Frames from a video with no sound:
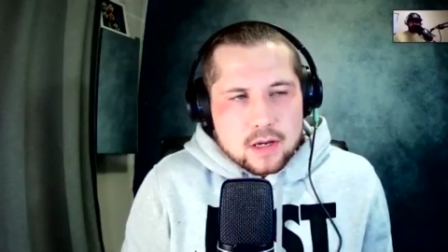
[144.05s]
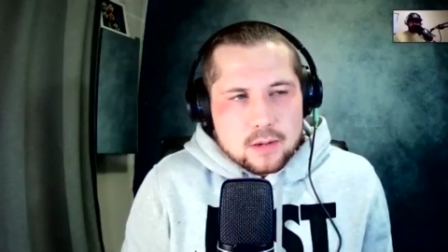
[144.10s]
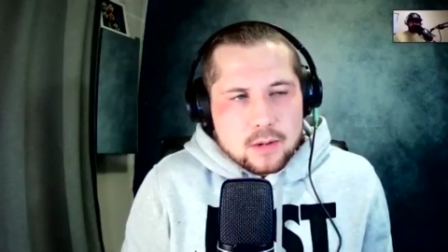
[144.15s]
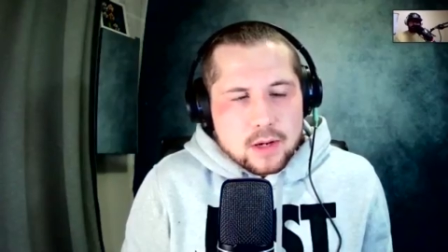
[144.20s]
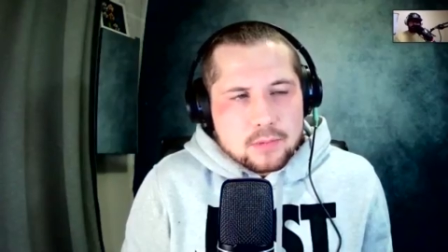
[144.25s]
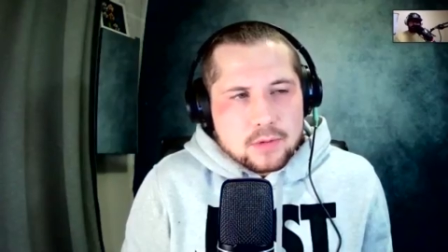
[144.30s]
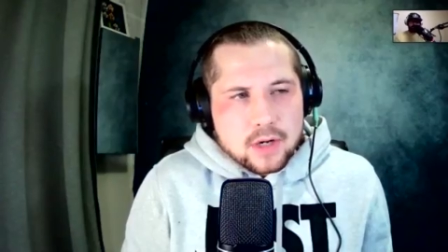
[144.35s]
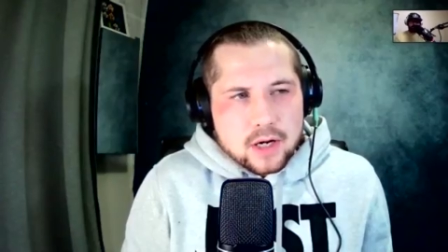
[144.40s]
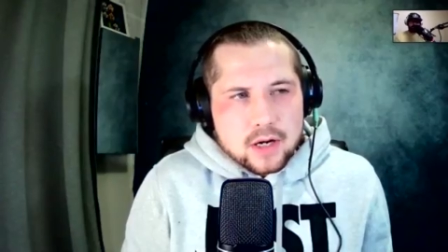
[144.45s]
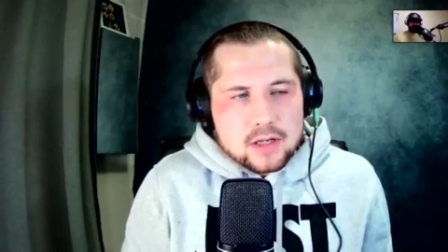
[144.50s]

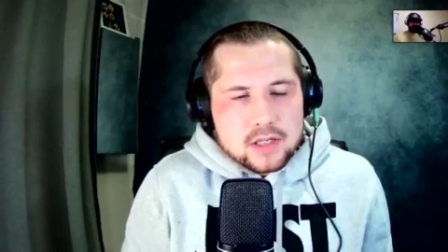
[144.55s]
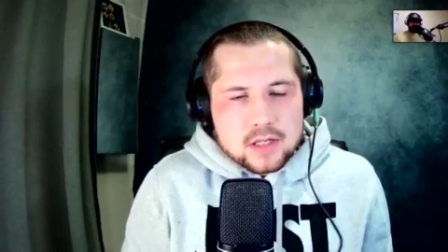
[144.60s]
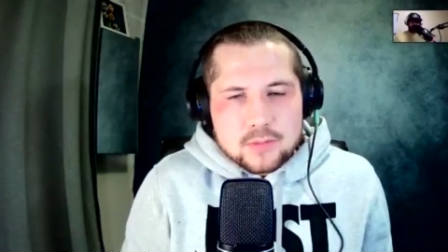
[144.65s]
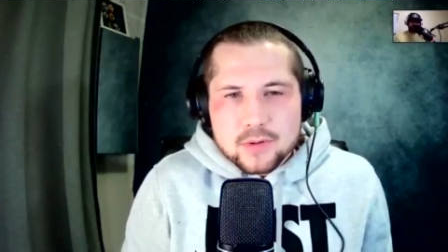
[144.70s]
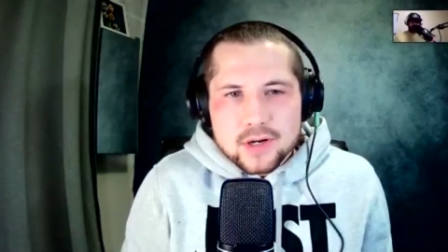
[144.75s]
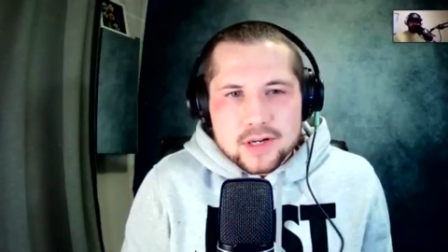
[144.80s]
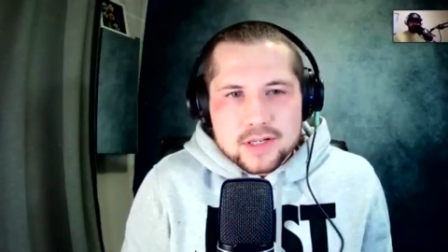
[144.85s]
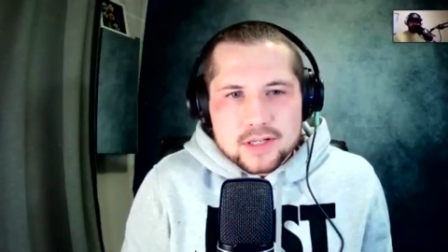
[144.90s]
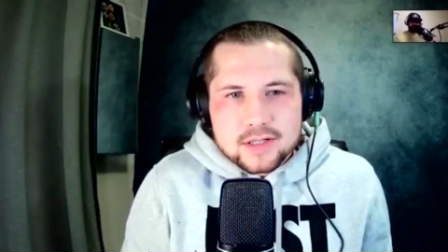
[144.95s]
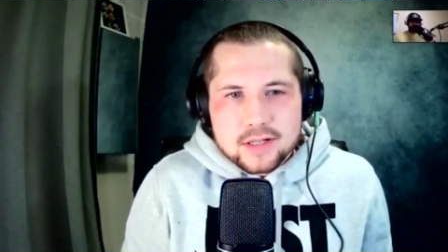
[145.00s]
I'm kind of
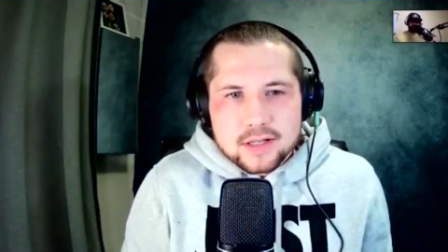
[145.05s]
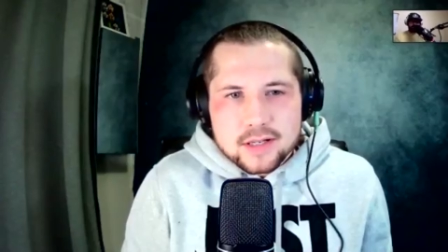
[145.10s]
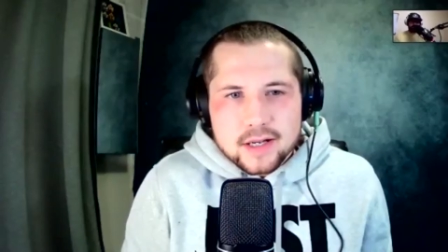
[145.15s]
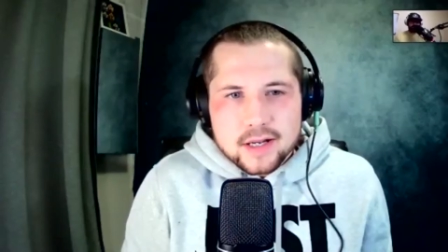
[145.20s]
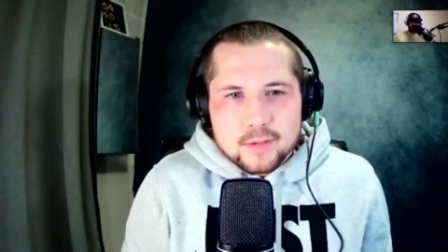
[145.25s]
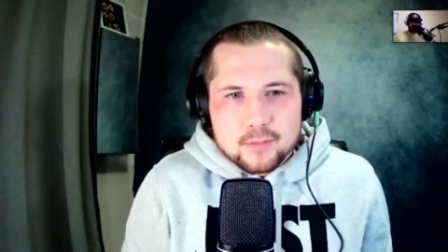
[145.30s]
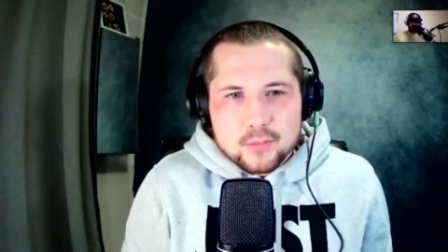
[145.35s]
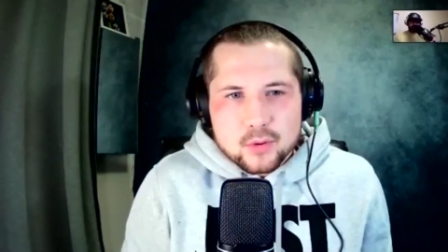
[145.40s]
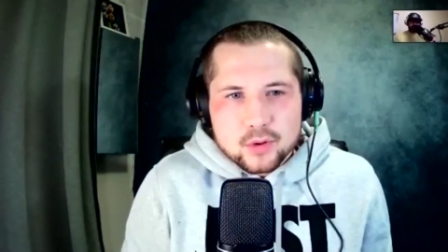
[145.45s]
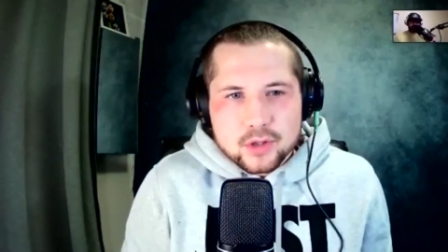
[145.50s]
surprised they
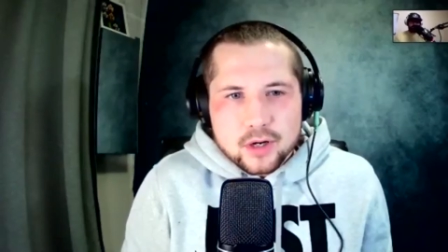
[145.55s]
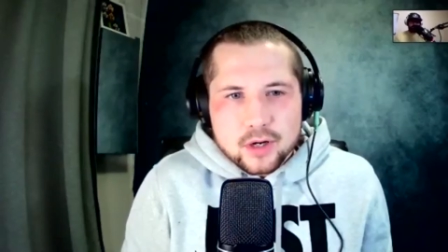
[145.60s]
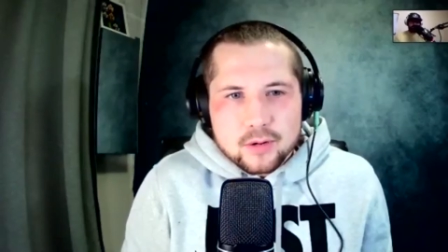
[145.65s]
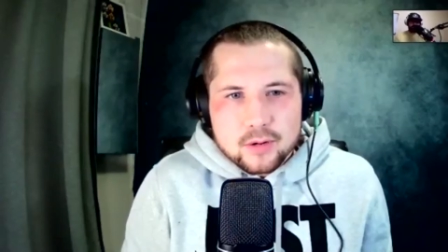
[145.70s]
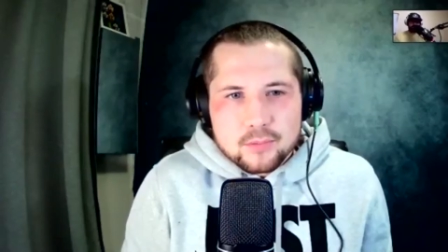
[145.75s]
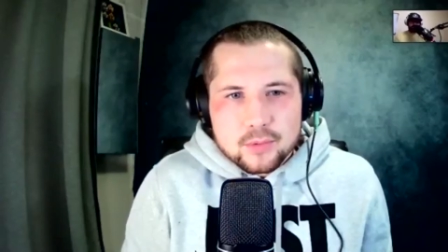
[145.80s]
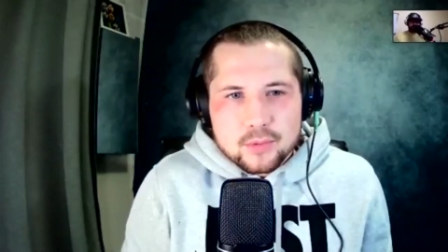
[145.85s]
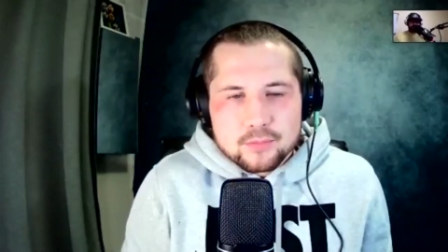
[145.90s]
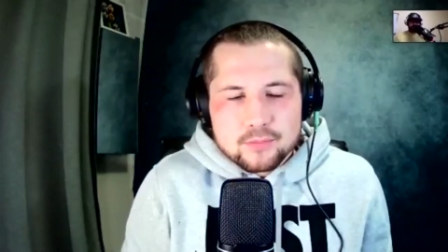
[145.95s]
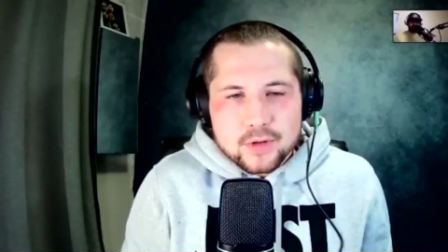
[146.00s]
didn't put
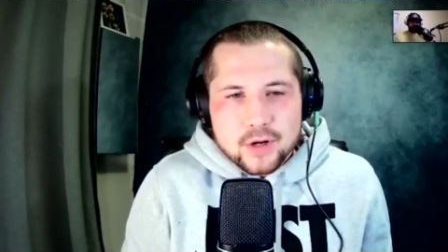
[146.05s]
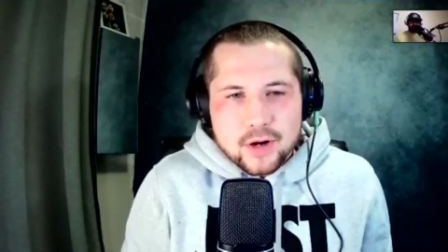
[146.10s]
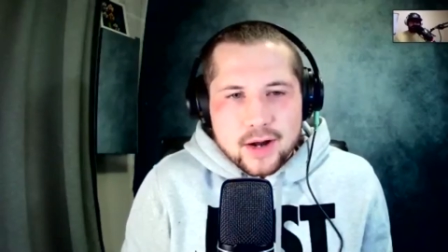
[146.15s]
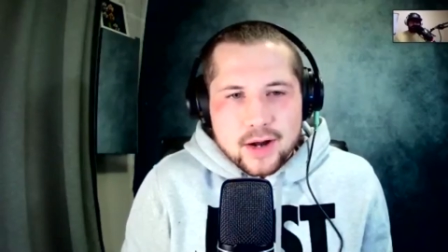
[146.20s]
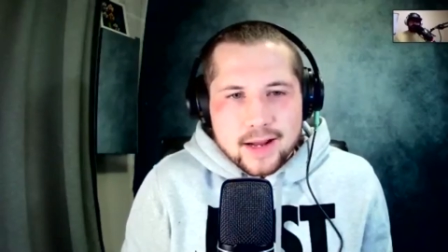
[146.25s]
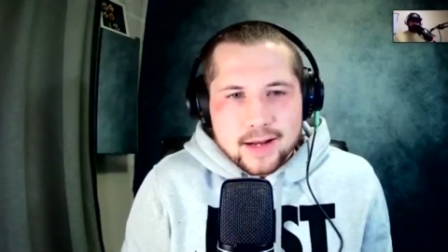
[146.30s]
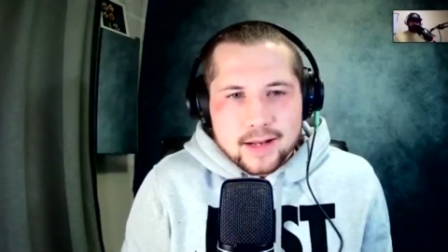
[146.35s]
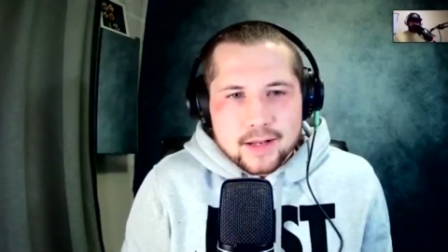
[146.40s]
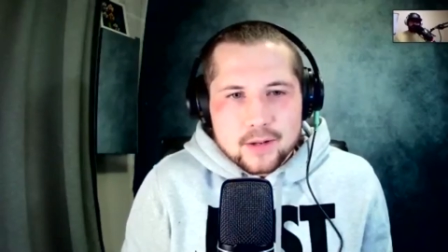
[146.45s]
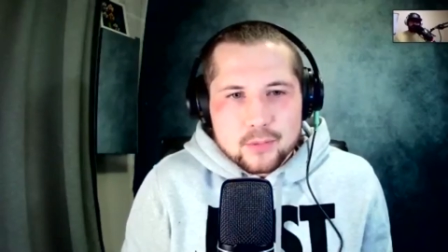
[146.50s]
their
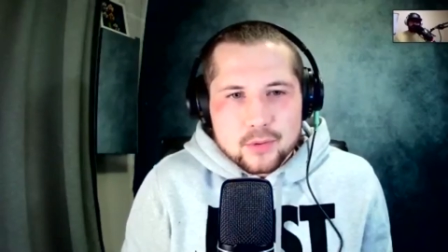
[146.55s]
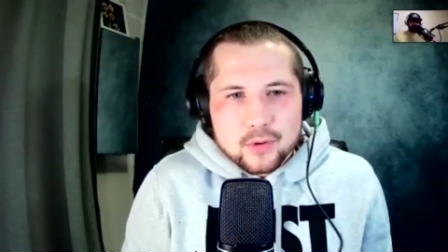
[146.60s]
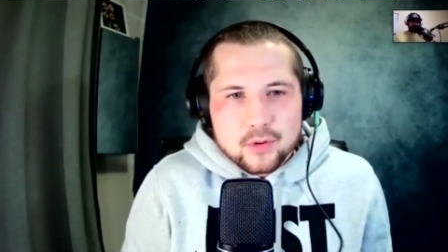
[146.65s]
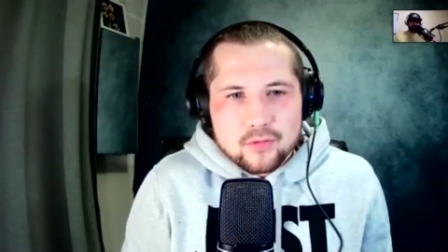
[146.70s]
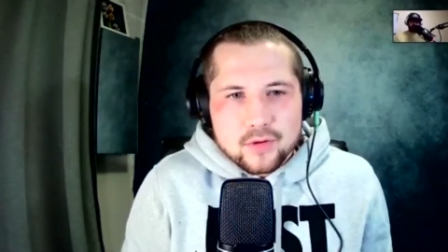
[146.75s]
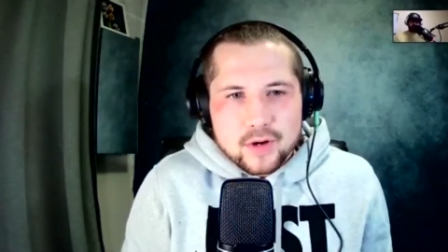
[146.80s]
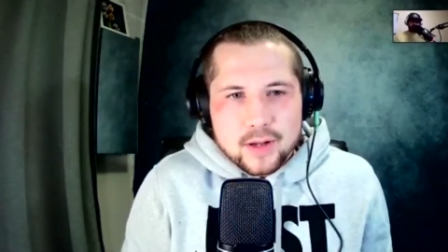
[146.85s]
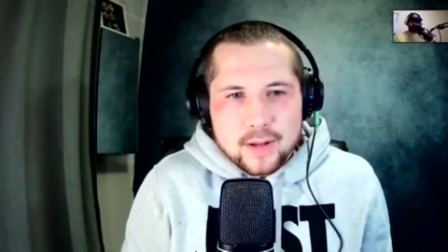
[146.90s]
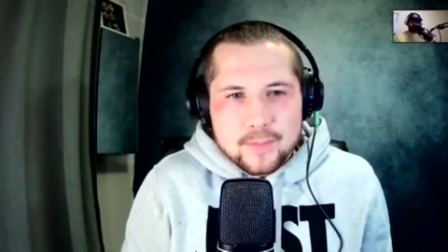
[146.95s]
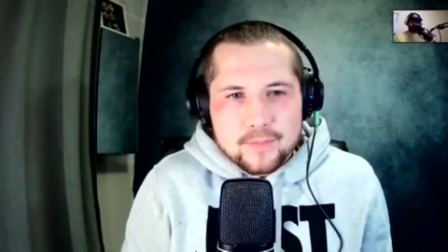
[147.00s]
hat in the pool
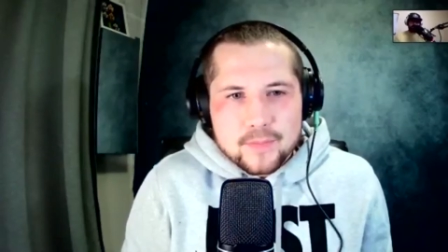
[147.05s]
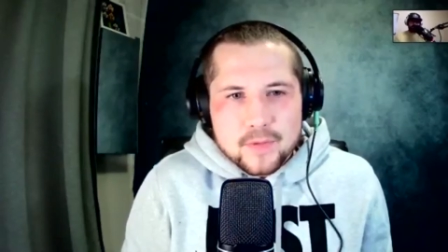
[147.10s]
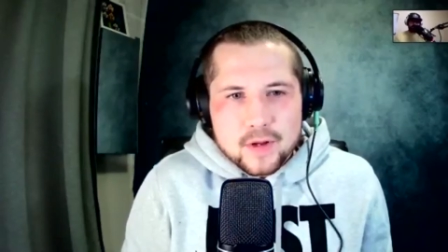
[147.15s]
for that.